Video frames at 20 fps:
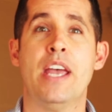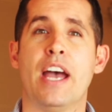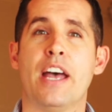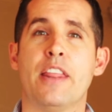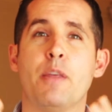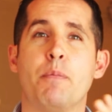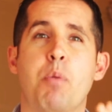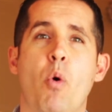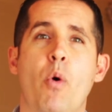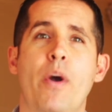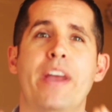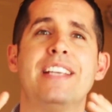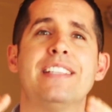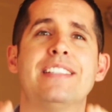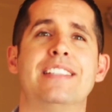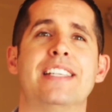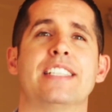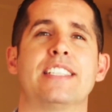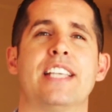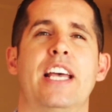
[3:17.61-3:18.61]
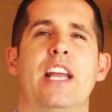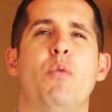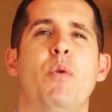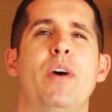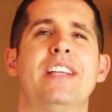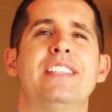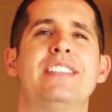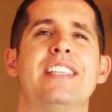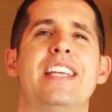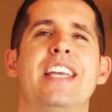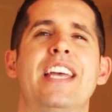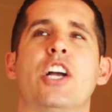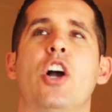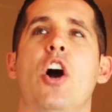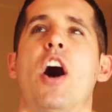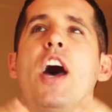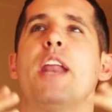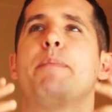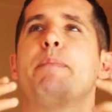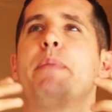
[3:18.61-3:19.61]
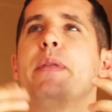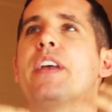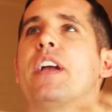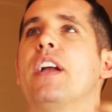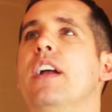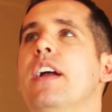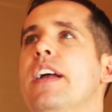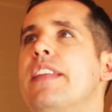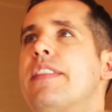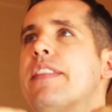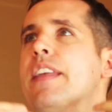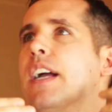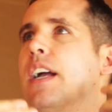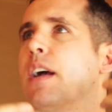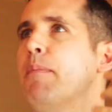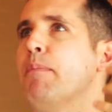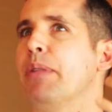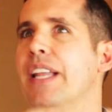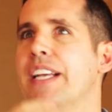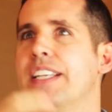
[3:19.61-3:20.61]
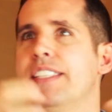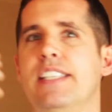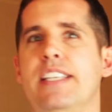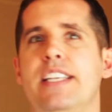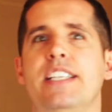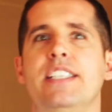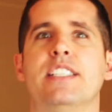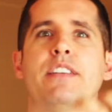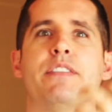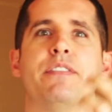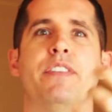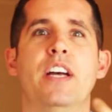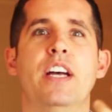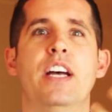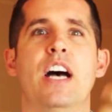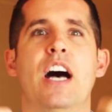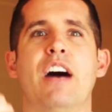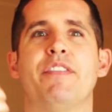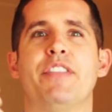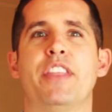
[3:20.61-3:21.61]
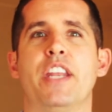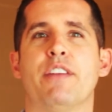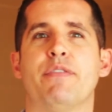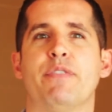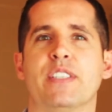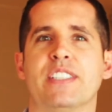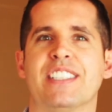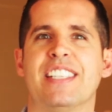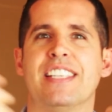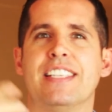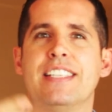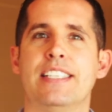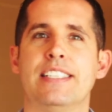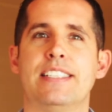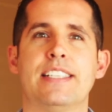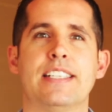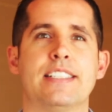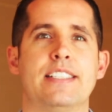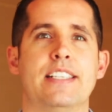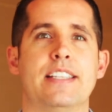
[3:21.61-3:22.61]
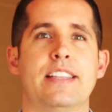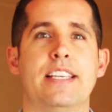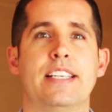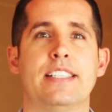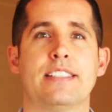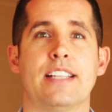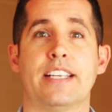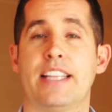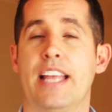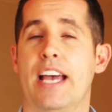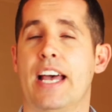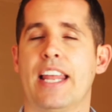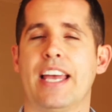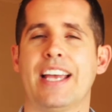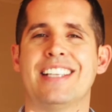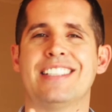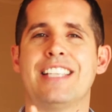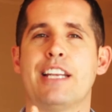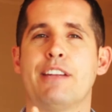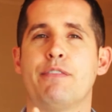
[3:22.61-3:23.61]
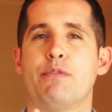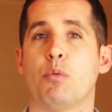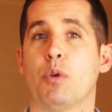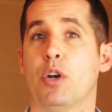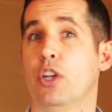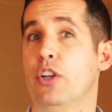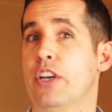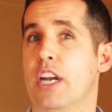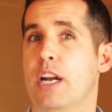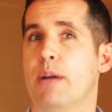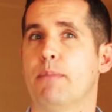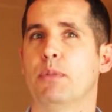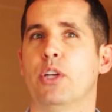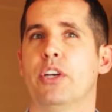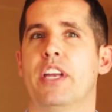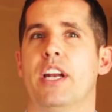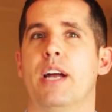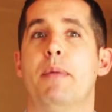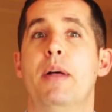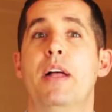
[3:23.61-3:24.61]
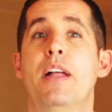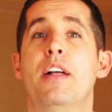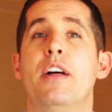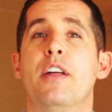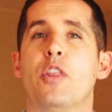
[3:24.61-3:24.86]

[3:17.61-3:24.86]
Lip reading: And the point is this, I don't want us to get caught up in the complexities of the different statistics and things like that. Like I said, if you want to look it up, look it up.